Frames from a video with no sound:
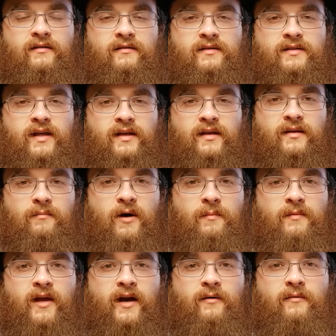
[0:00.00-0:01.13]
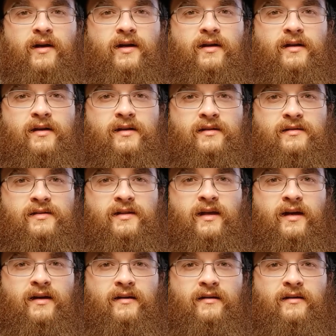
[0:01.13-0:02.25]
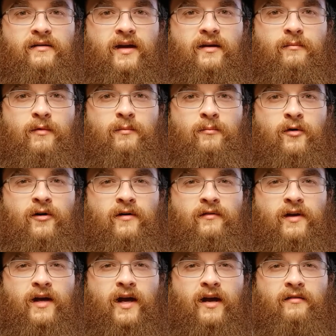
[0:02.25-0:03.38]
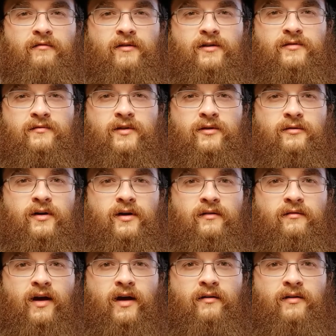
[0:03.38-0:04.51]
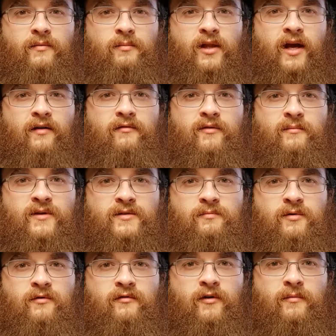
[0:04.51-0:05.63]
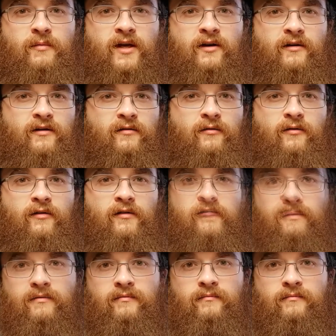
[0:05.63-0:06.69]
setting them up that way is that you get more of an average view of how the platform is performing on a whole.